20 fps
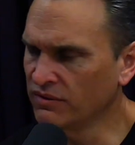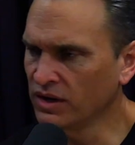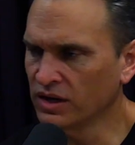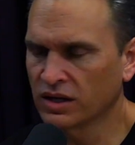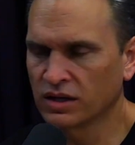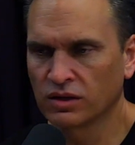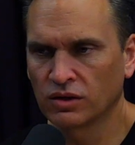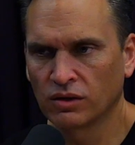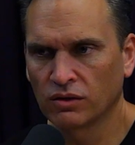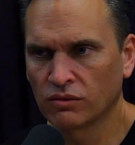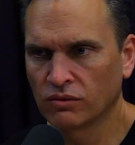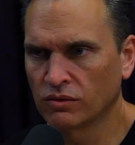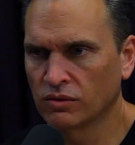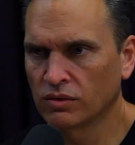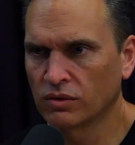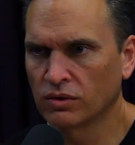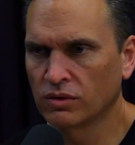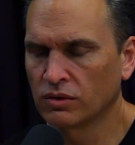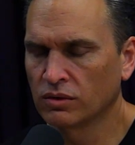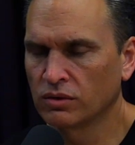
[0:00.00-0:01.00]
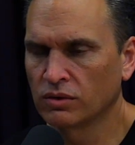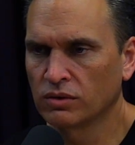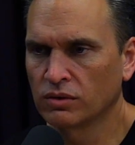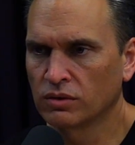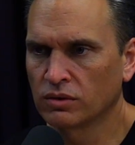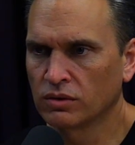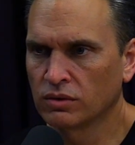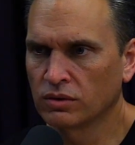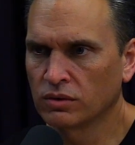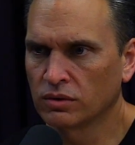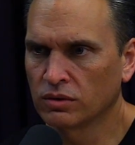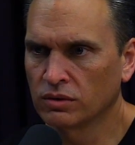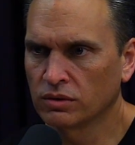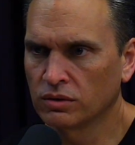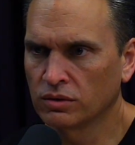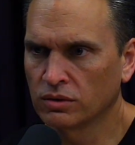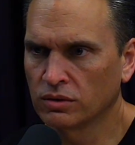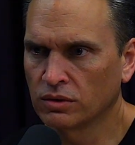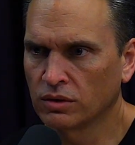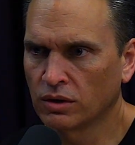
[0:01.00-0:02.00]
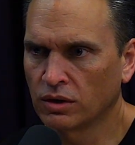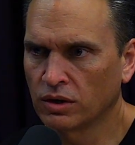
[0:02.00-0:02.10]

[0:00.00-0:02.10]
I thought they had. I thought